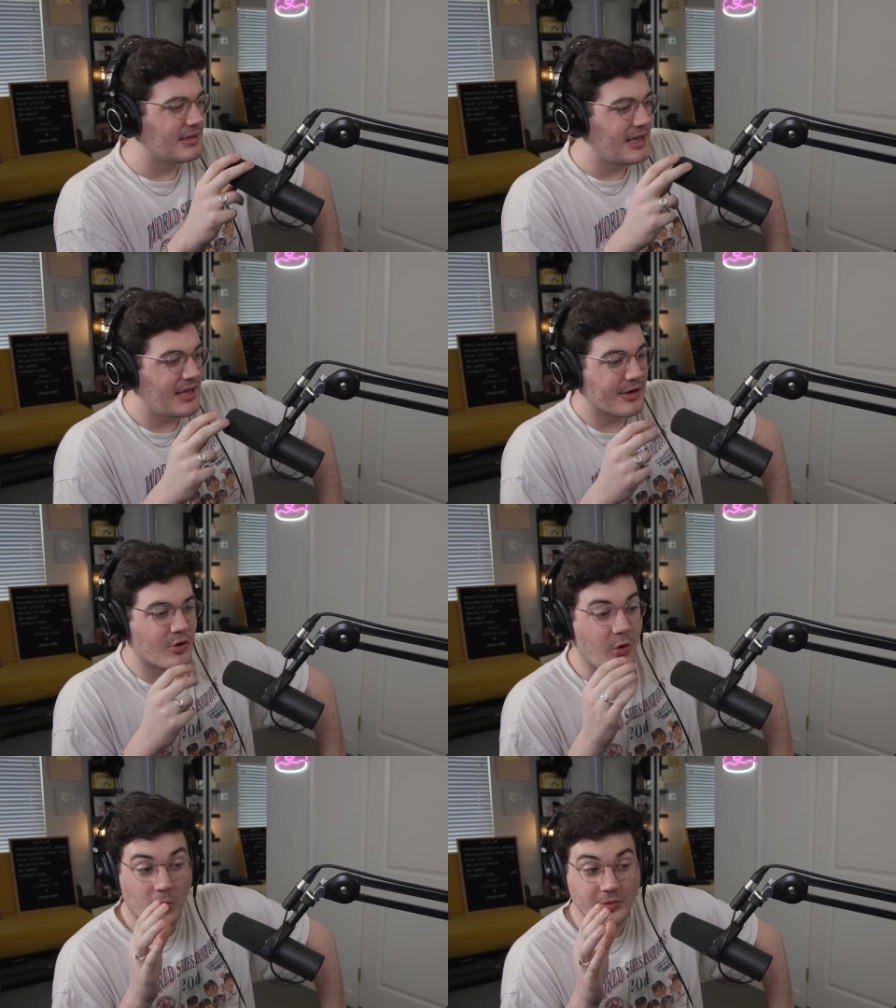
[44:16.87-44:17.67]
in a
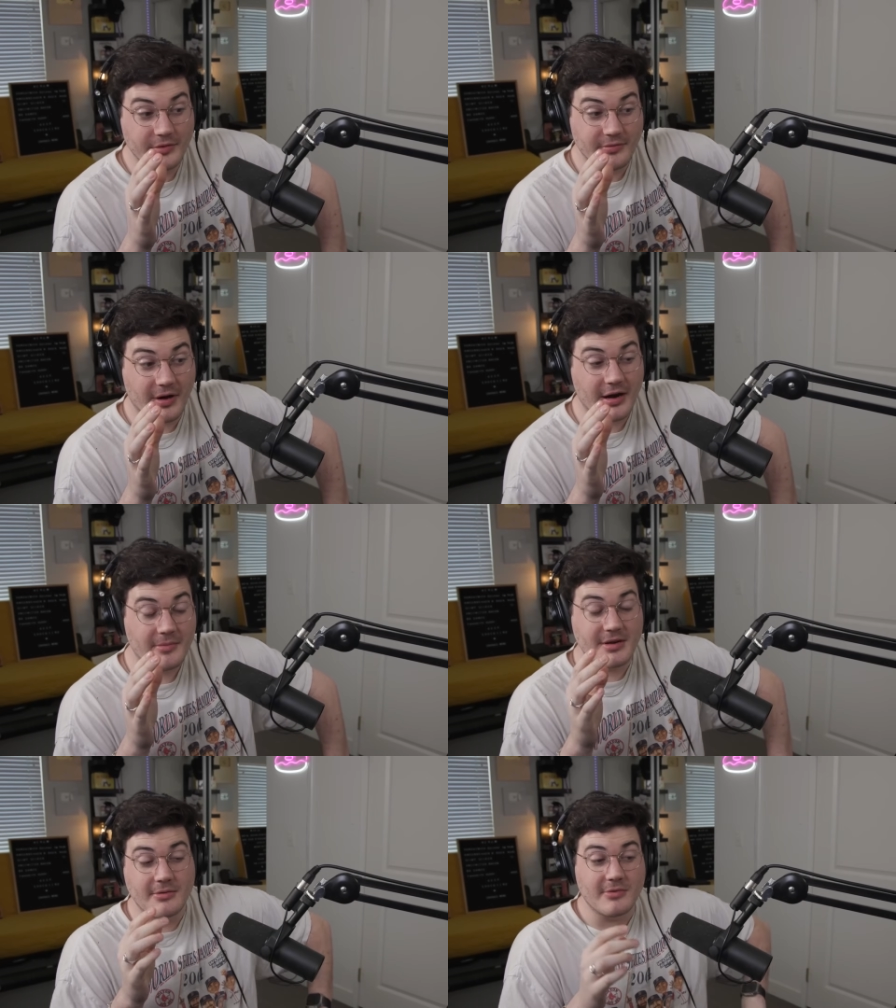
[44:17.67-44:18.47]
cold
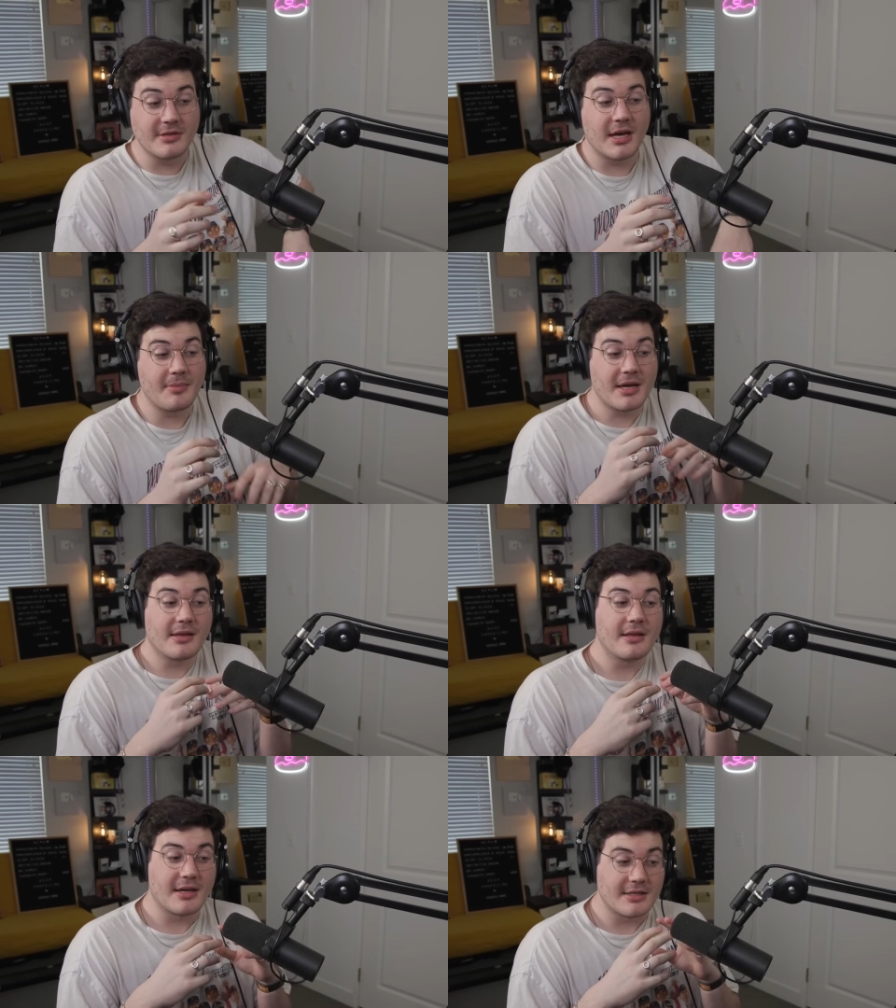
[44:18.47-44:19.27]
environment. One time I
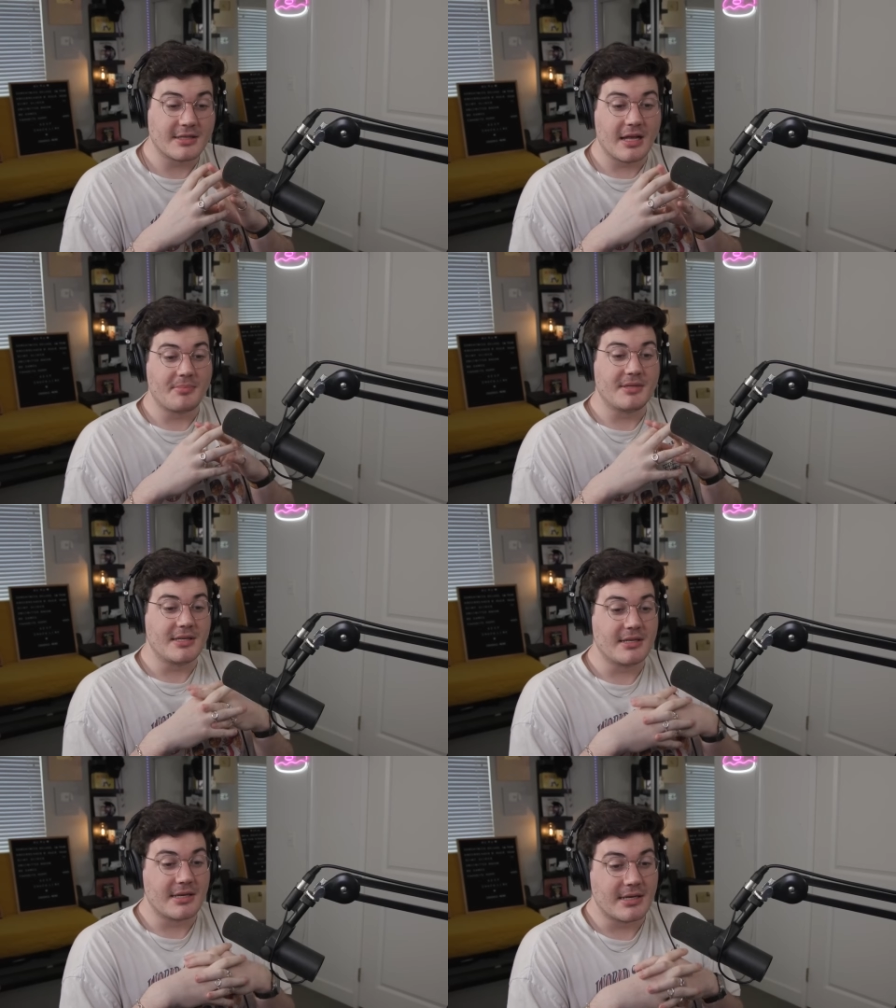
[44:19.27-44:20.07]
I slept
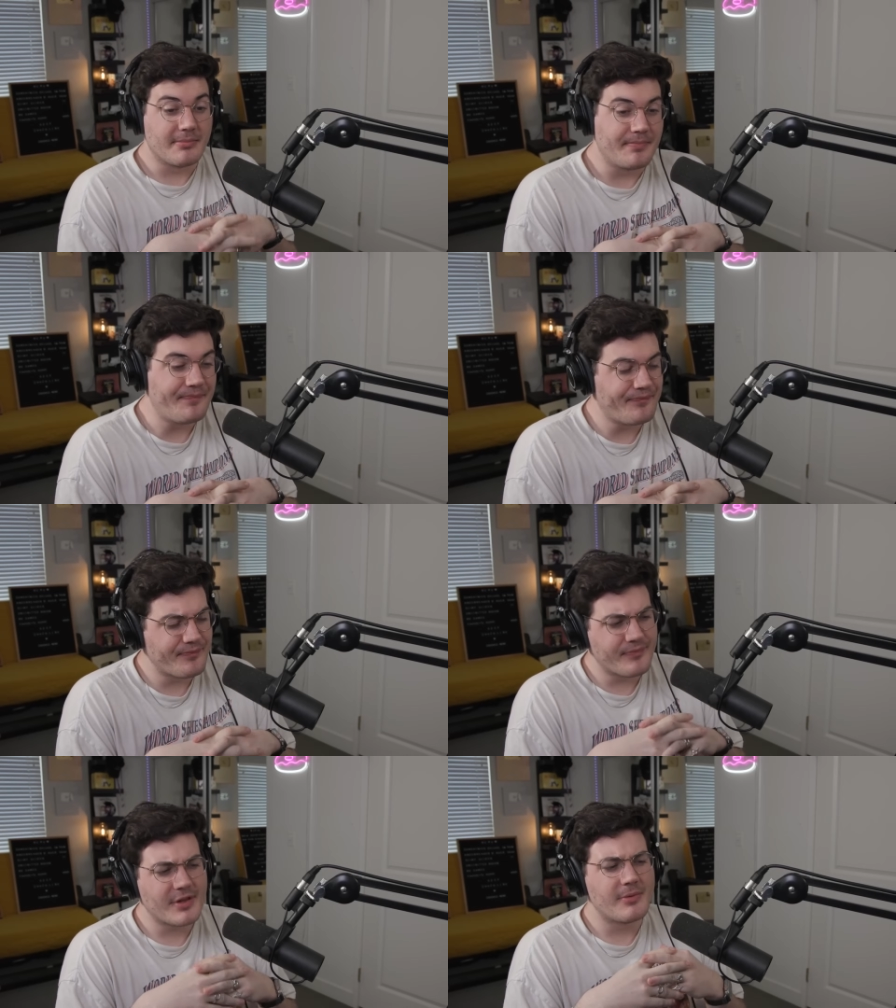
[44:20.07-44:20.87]
in um
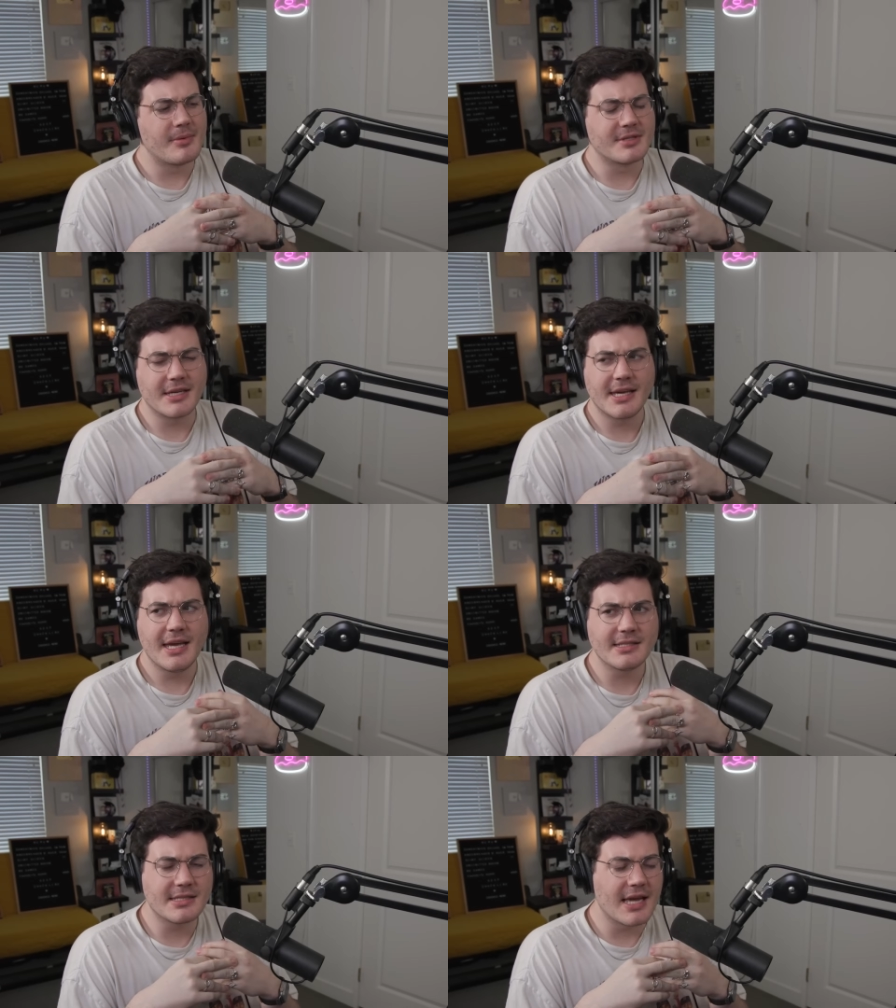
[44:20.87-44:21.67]
what was it
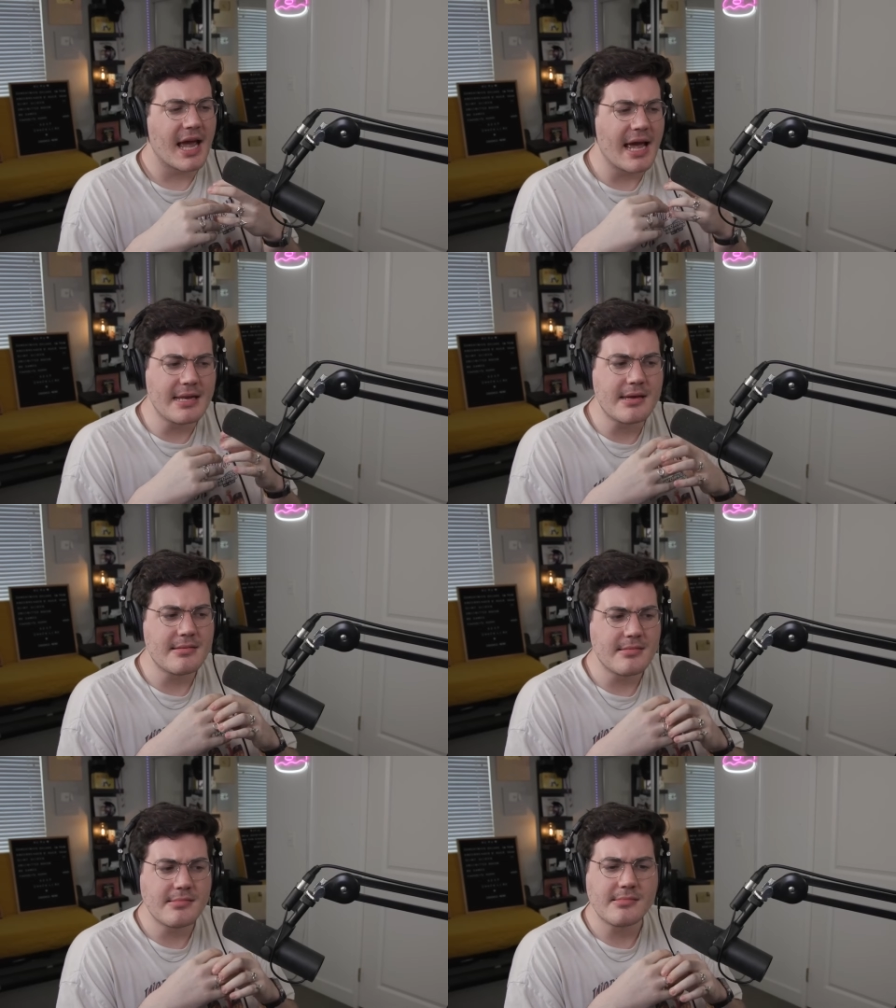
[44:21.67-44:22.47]
Kings Canyon,
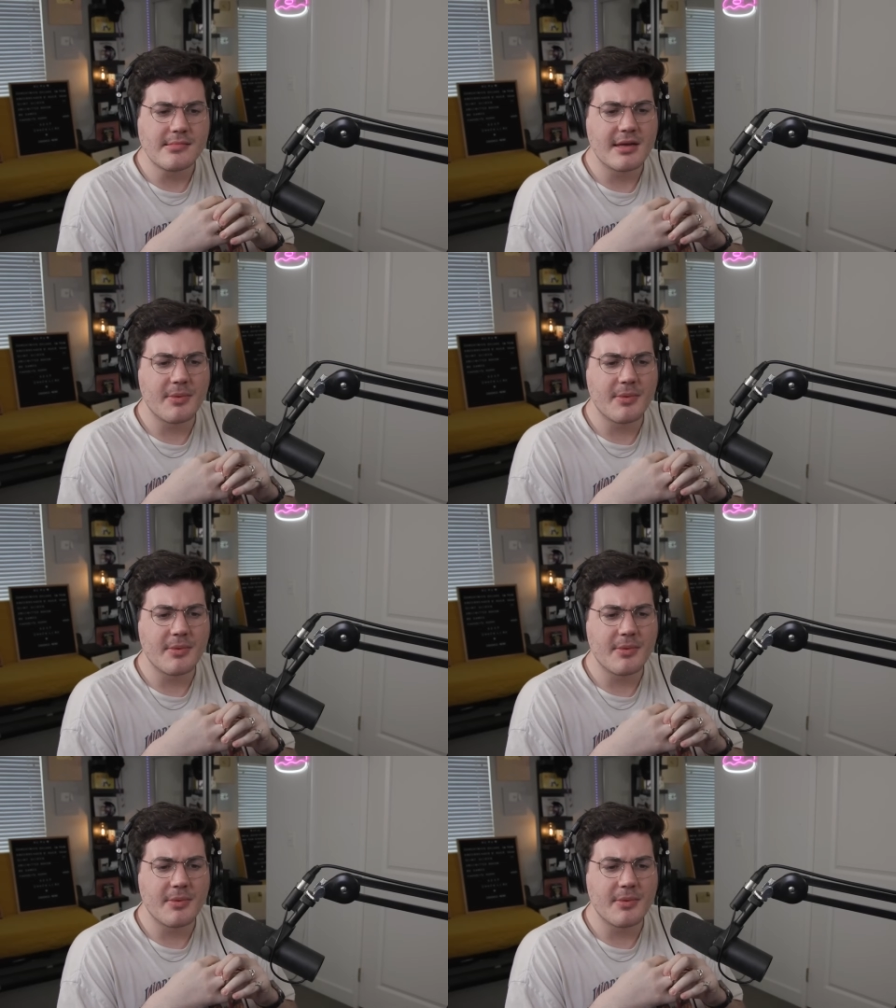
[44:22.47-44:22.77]
and